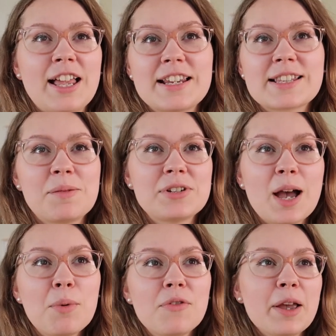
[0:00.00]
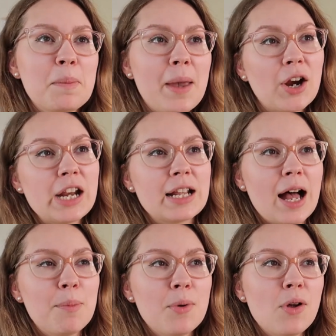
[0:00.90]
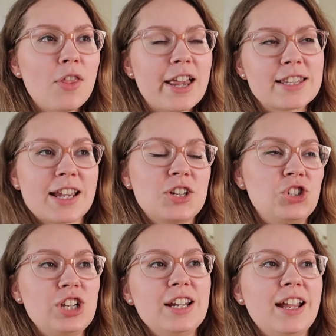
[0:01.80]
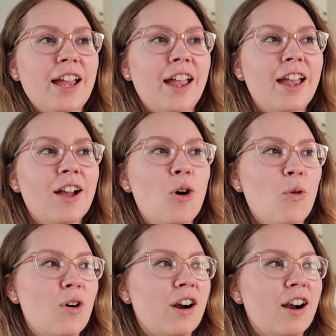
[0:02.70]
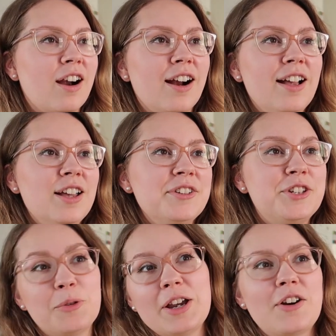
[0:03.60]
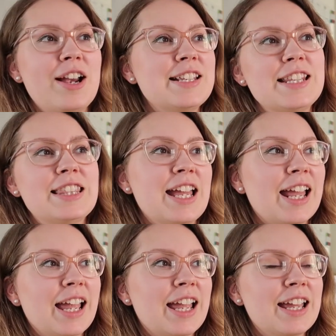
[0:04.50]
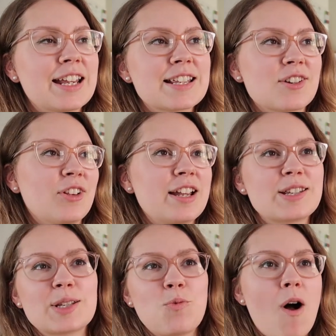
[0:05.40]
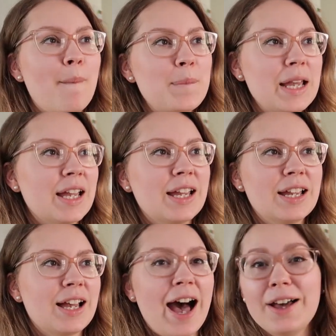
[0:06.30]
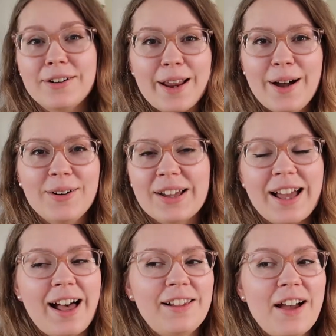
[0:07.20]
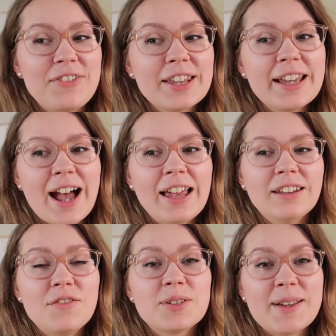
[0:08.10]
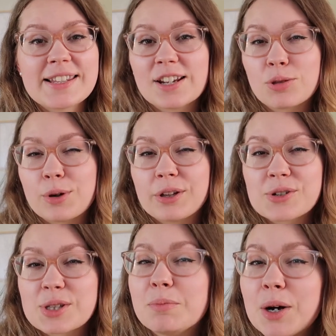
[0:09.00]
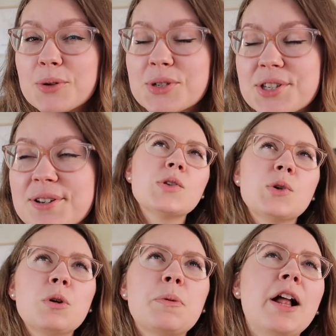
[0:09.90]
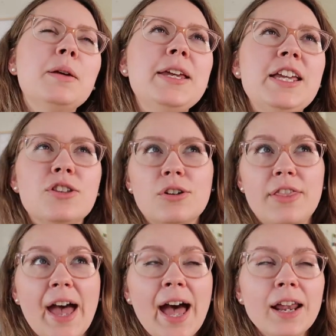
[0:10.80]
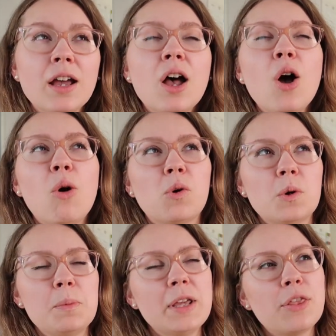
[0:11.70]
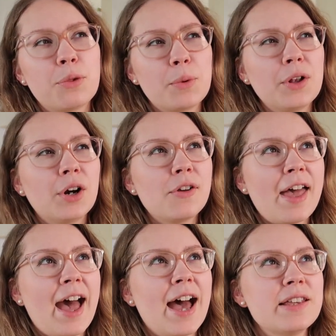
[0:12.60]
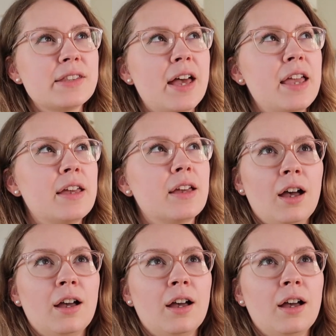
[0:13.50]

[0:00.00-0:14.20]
like some type of like married couple that's like cheating or doing crazy things or like swapping. I don't know. I feel like I love domestic thrillers the most. So it would probably be either that or it would be a thriller that has like